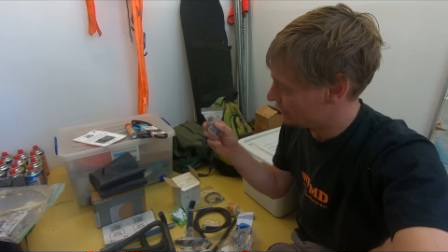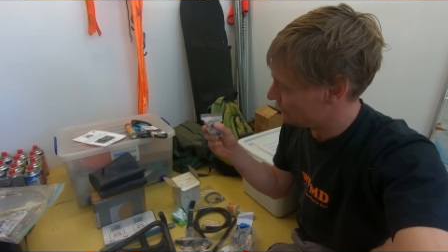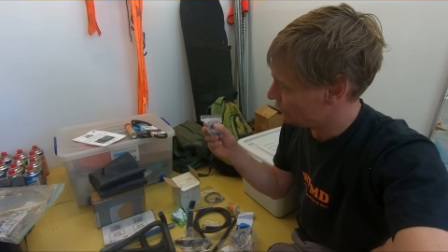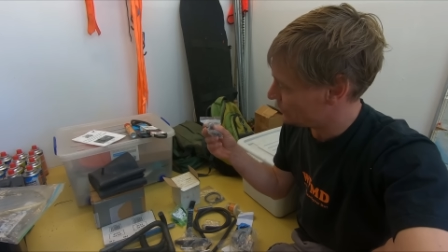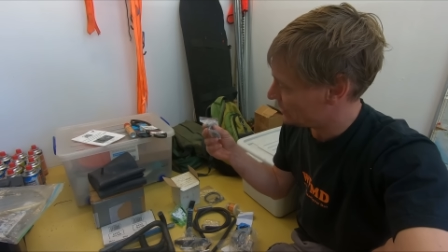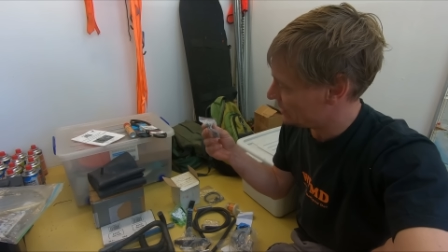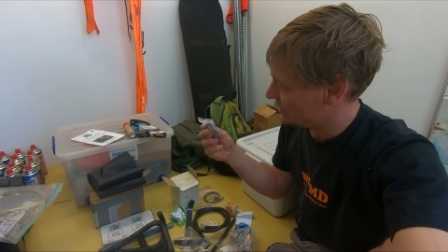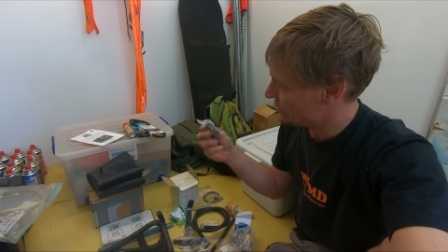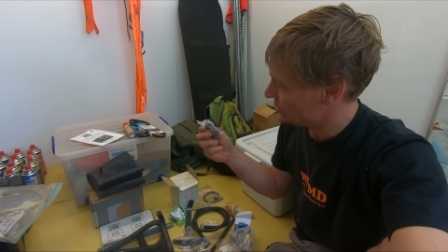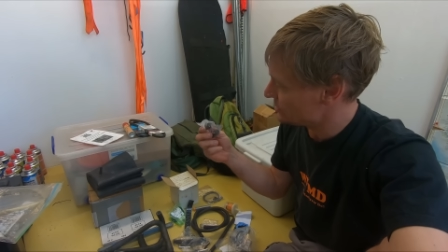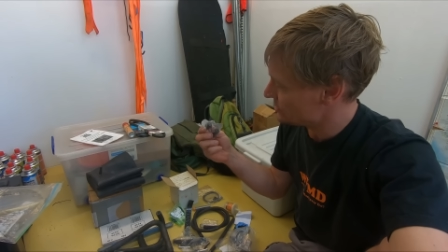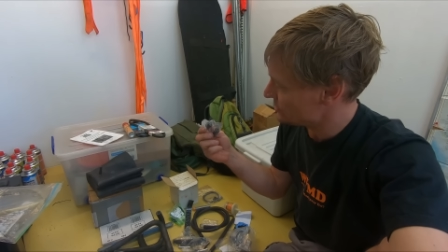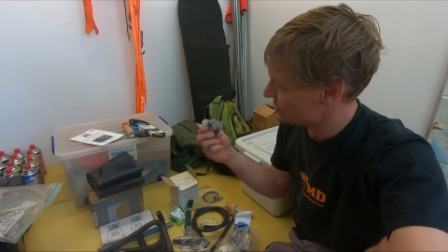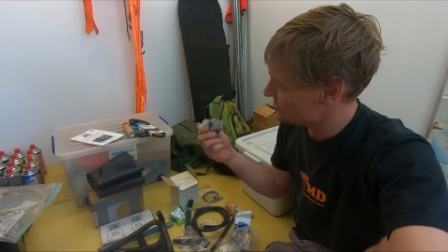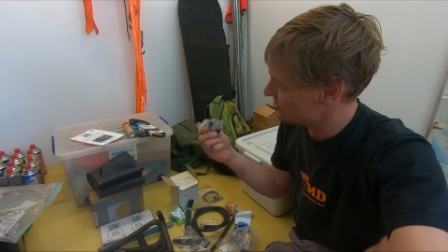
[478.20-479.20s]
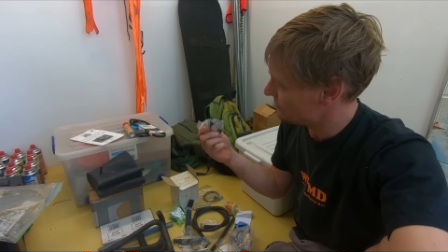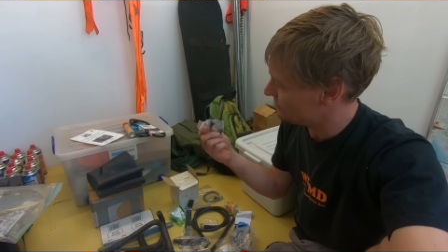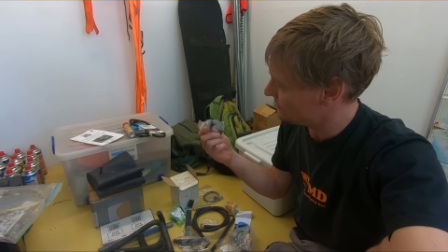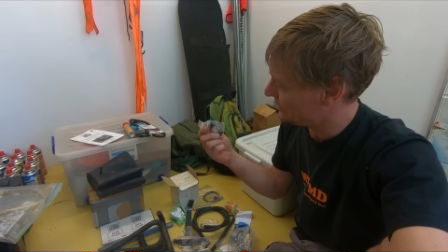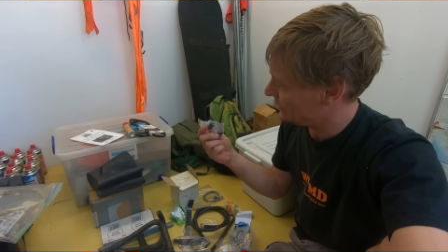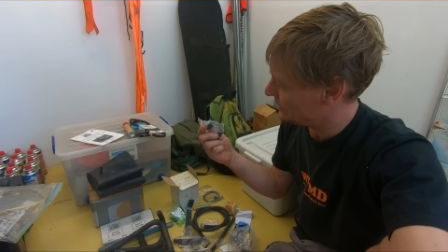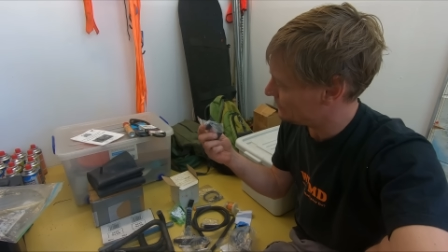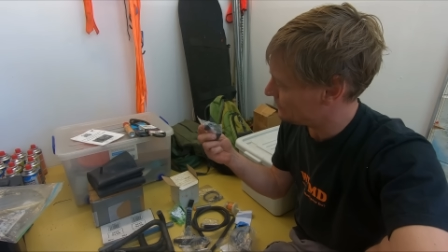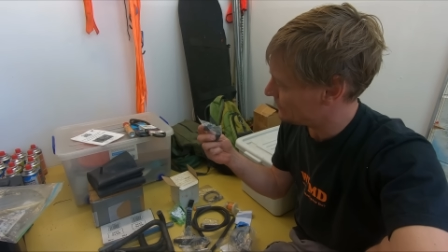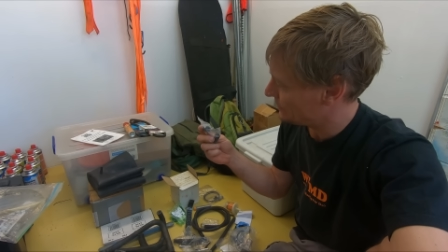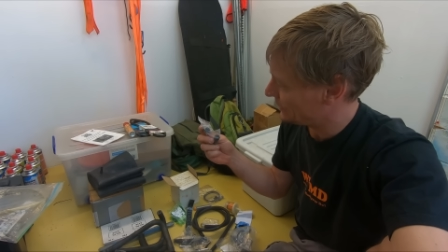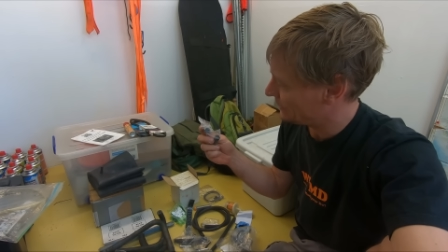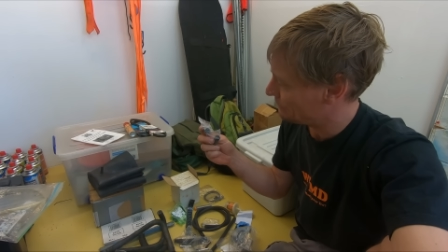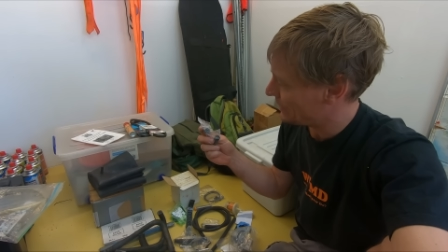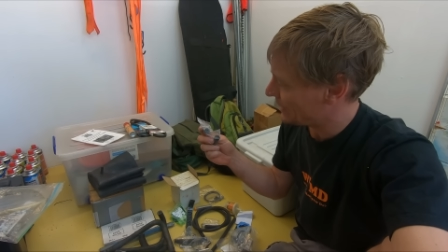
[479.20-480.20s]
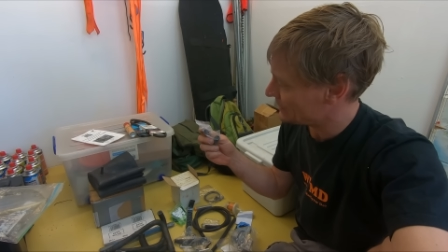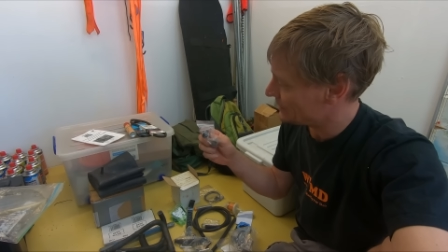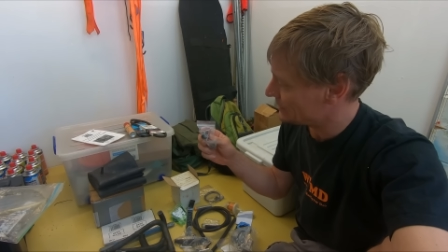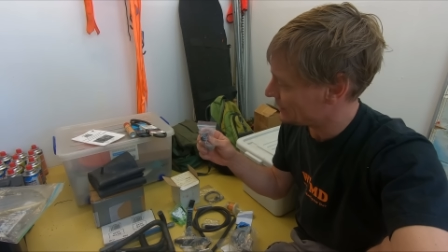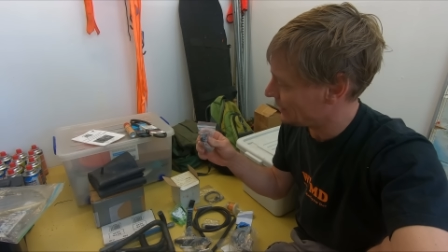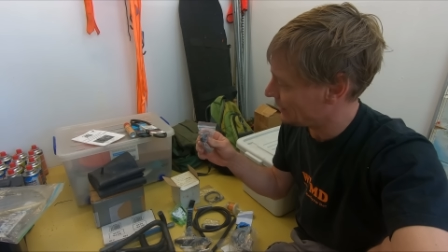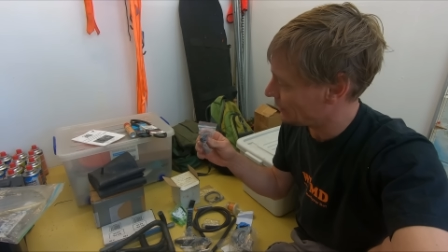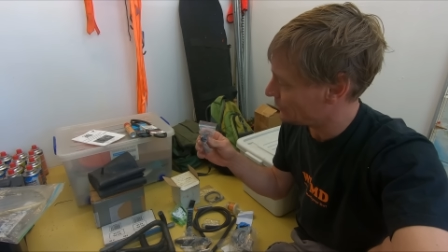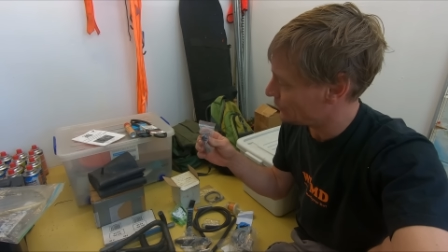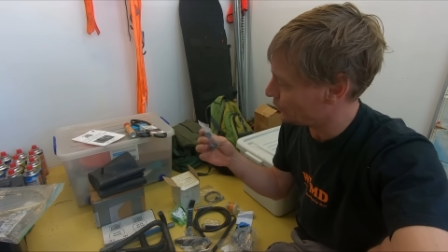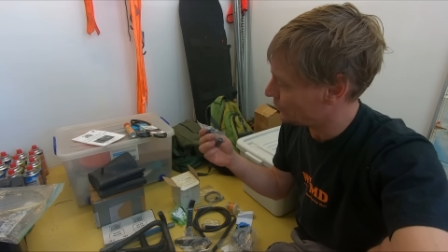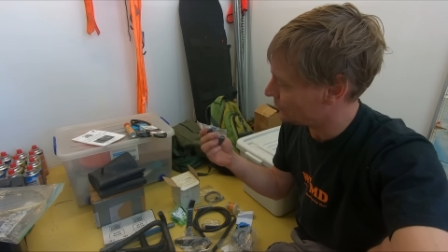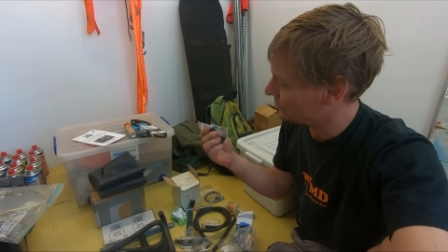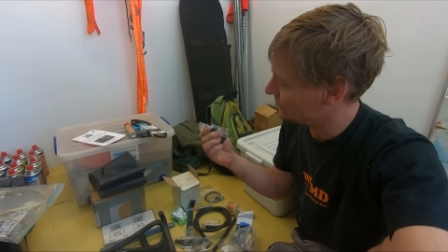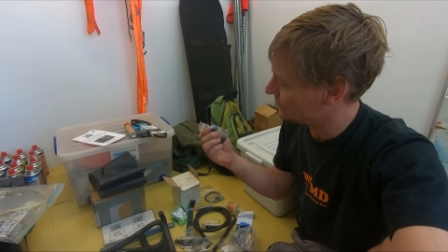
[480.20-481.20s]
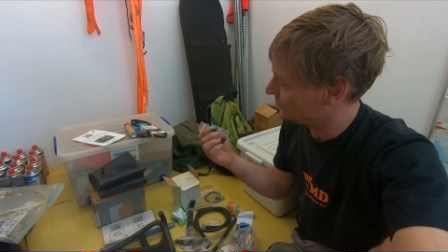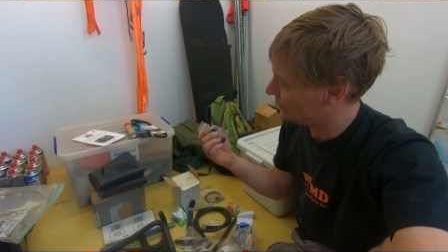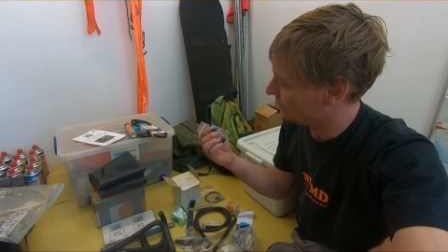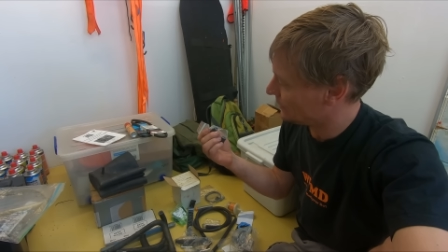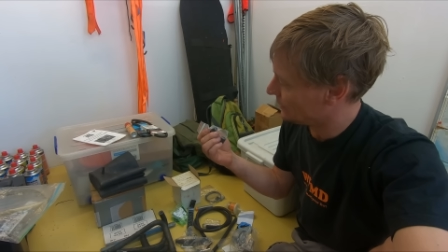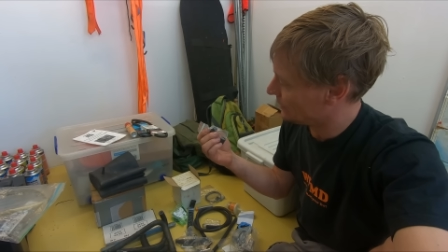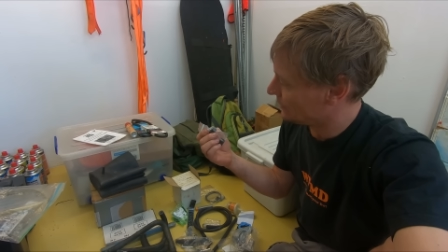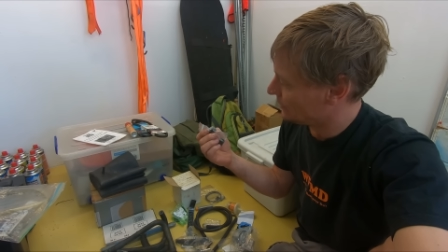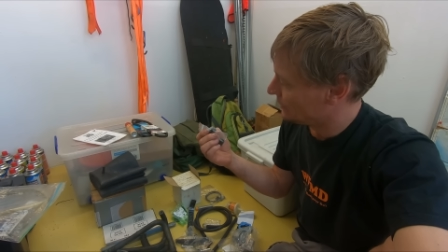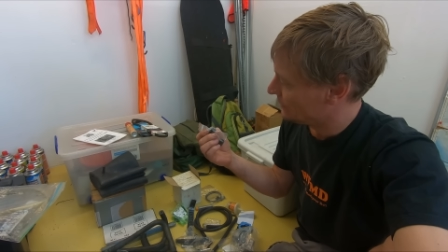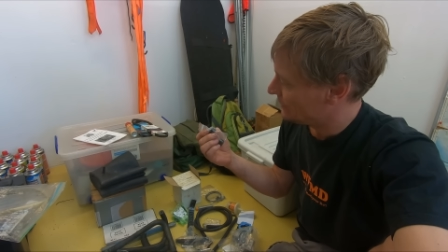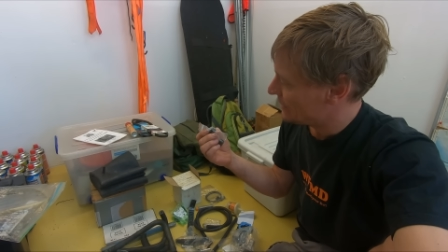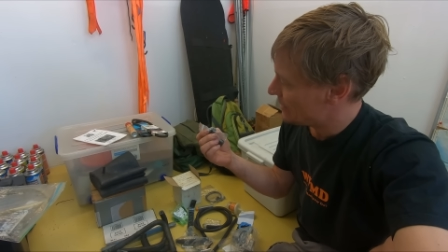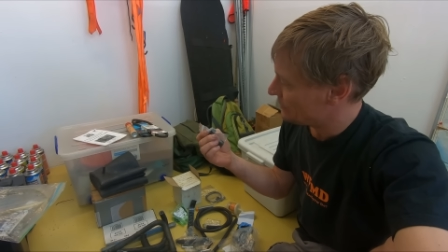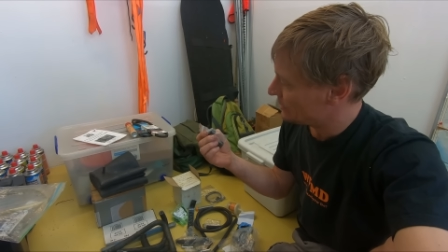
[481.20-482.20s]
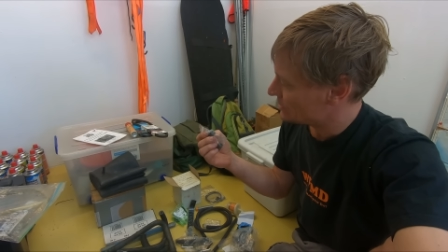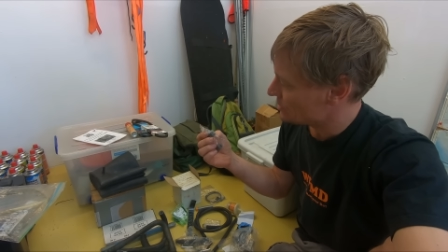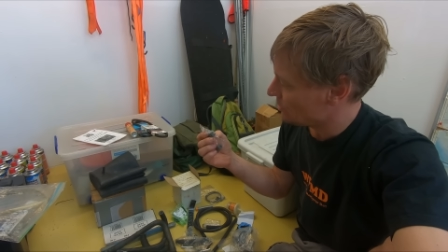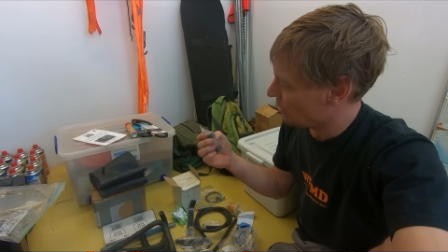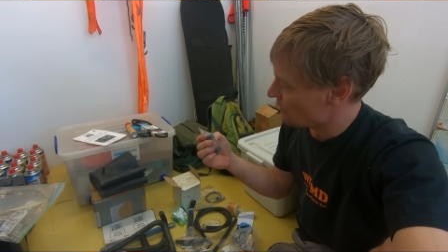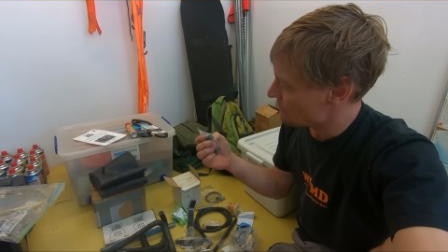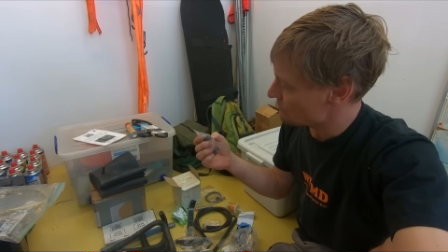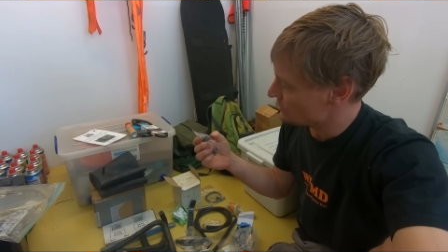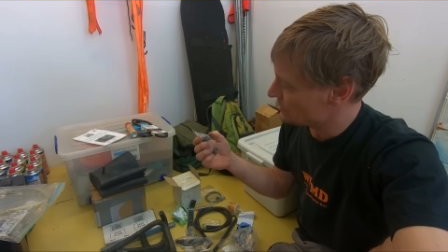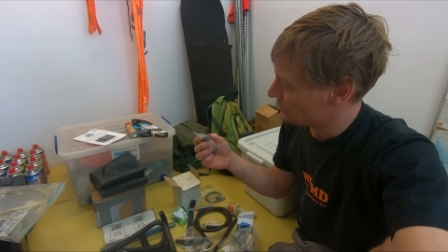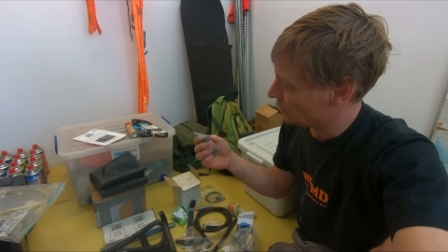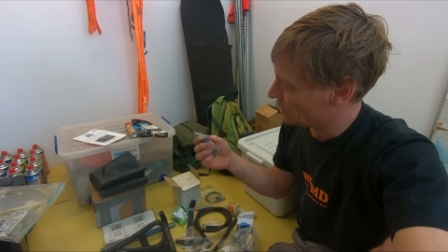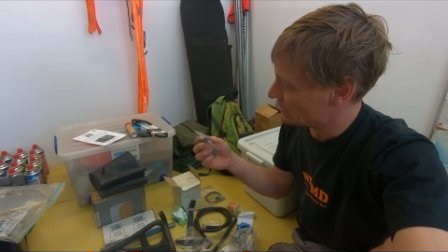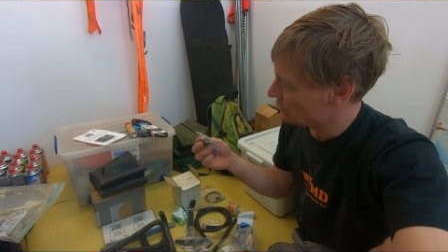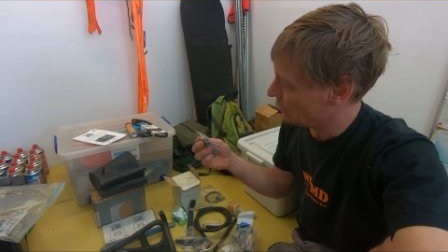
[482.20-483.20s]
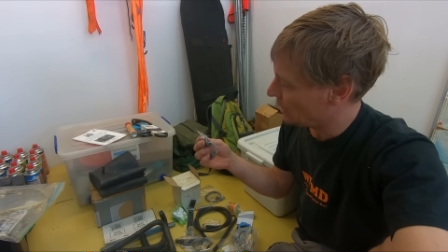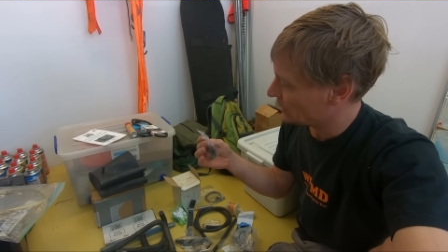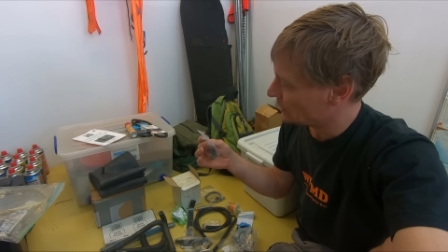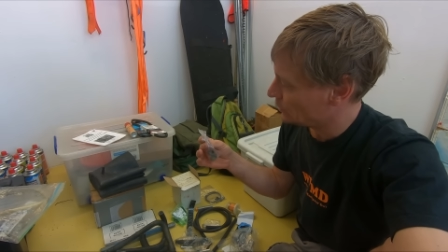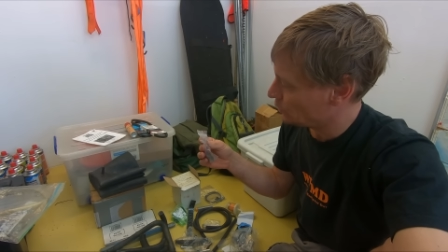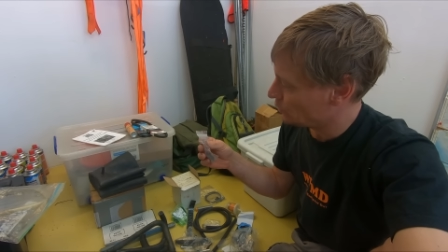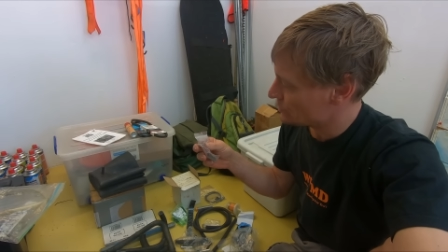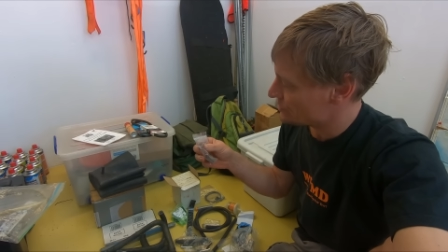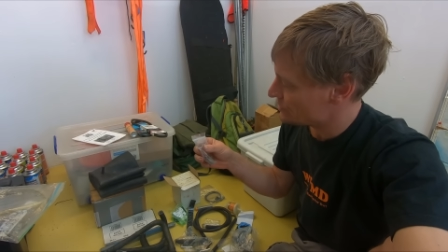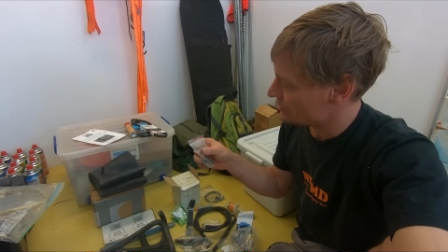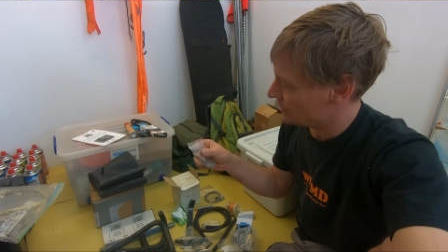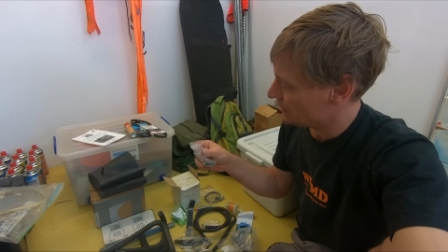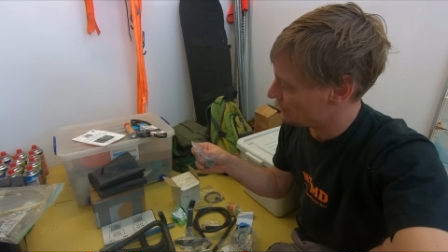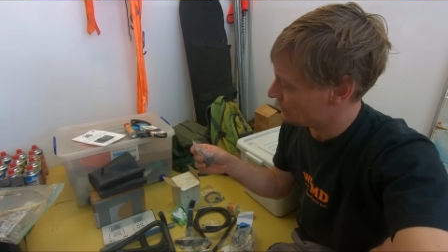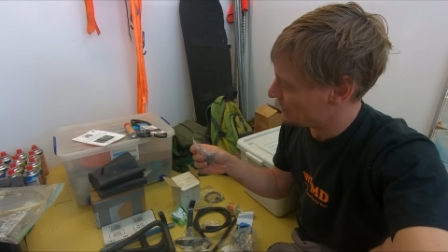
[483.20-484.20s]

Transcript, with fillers: for the hinges. Uh, I think back in the day I thought having a tyre on the bonnet might cause uh,